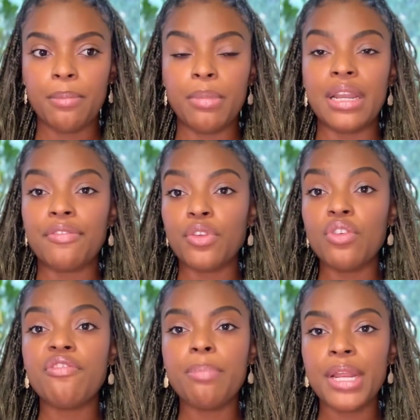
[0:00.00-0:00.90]
But if
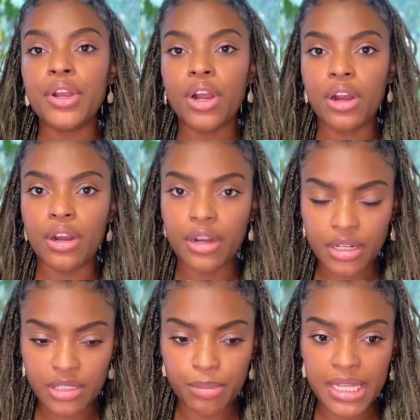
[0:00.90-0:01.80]
you've been
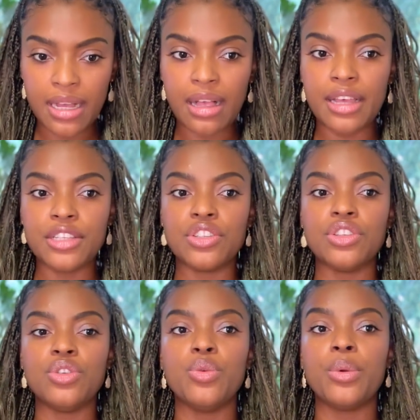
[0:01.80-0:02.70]
hurt because
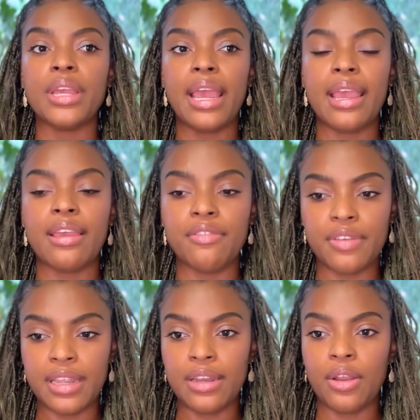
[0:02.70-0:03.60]
you gave
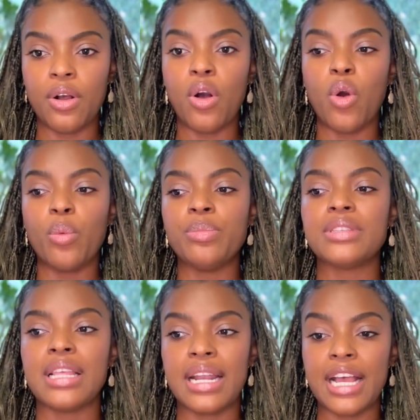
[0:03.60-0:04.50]
in hopes
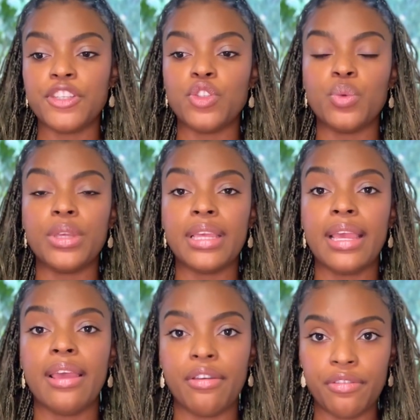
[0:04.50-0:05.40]
that as you
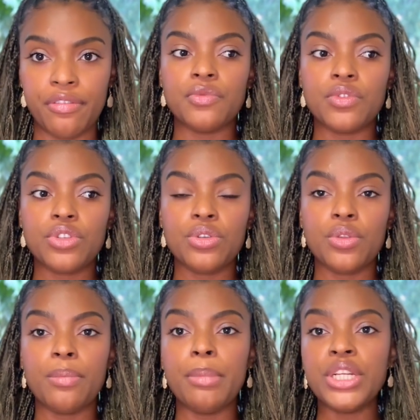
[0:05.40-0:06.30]
give to
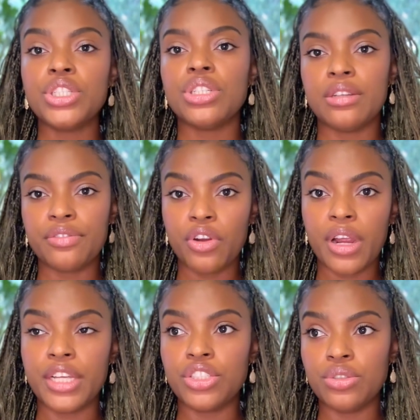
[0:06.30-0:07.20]
the mission of
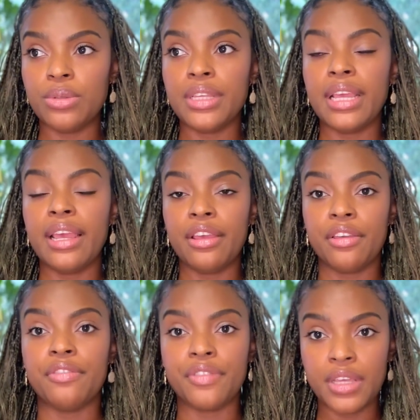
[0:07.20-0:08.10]
Christ, you
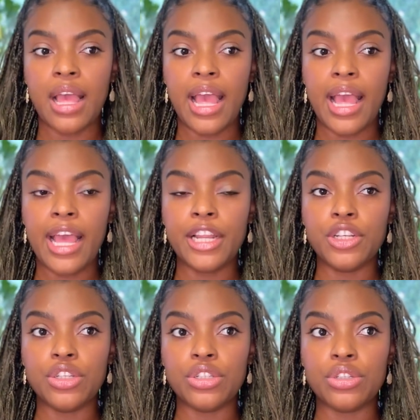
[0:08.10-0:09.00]
gave
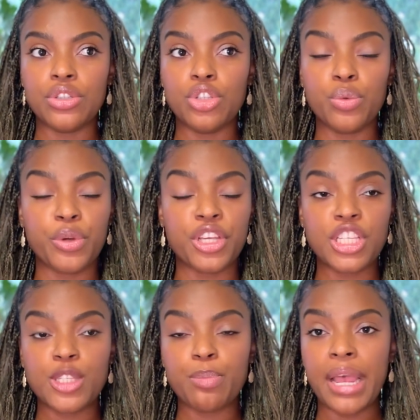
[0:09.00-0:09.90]
and you were
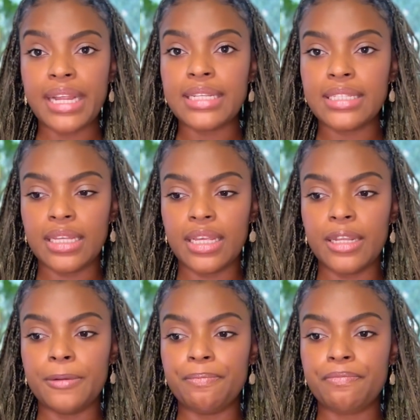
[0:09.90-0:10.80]

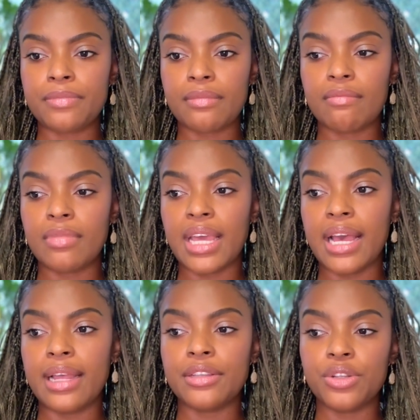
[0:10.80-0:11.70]
expecting
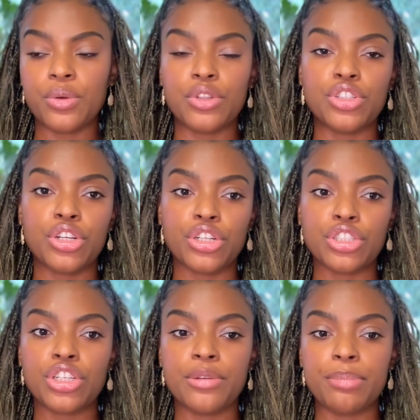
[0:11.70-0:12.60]
that you know the
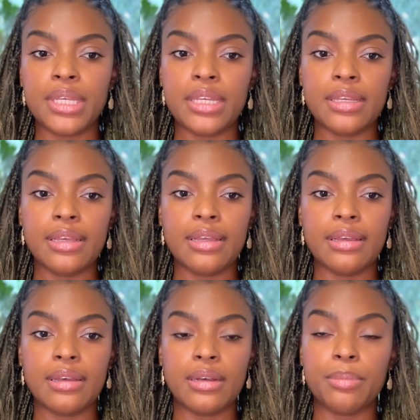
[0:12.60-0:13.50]
church could be
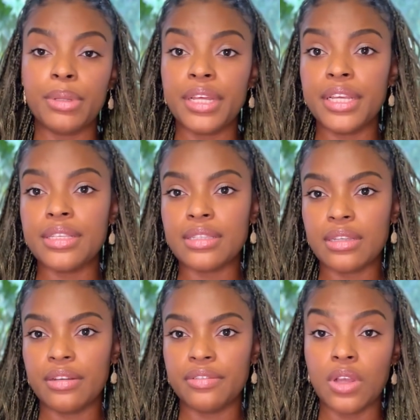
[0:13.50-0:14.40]
a place
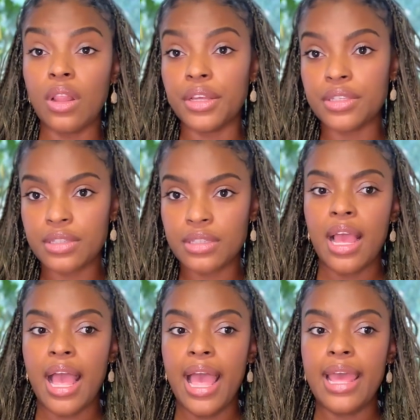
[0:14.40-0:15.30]
of solace
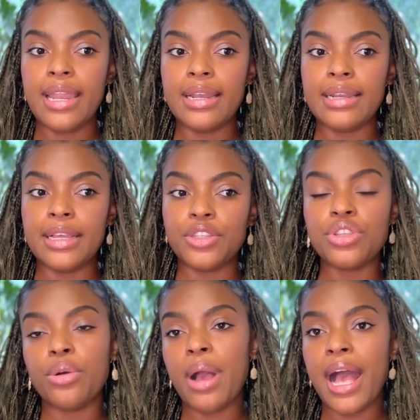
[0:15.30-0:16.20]
and it
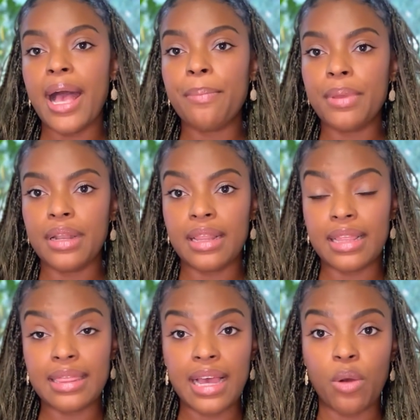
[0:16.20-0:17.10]
so happened
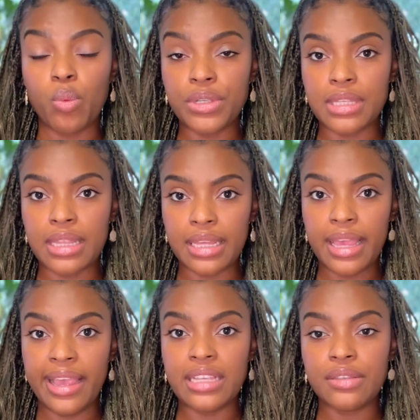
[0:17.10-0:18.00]
that that wasn't the
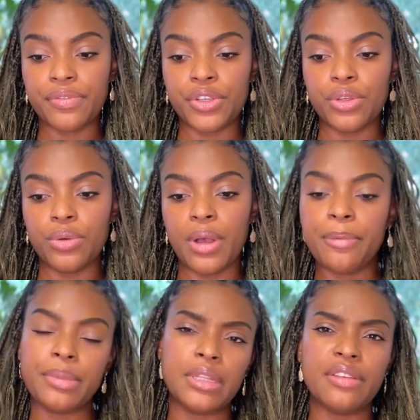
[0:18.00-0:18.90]
case for you i
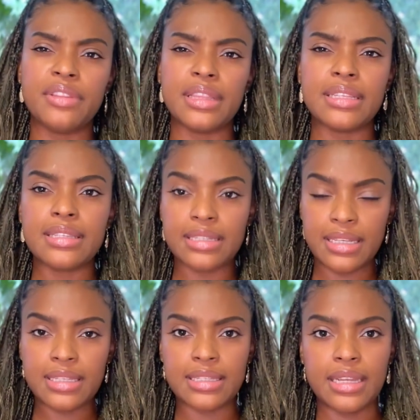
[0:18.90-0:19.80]
believe in this
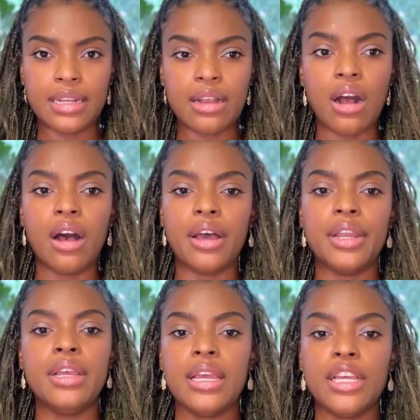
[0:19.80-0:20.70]
season
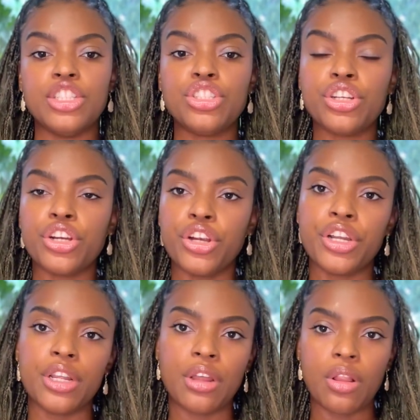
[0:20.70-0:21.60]
god is
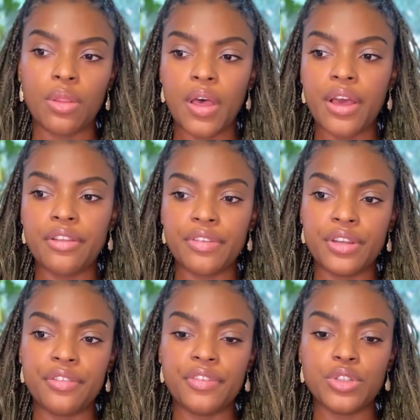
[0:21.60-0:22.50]
turning a lot of
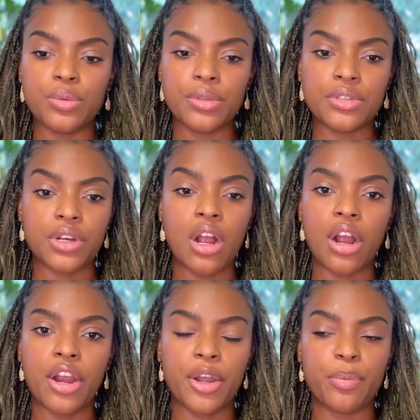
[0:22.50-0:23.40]
individuals their
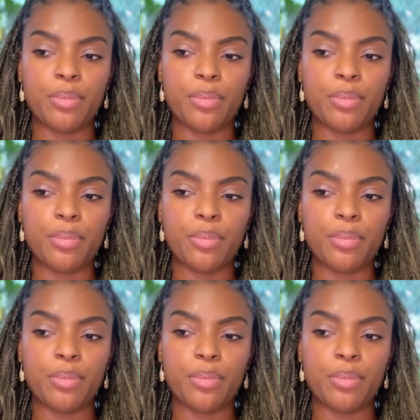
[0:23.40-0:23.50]
heart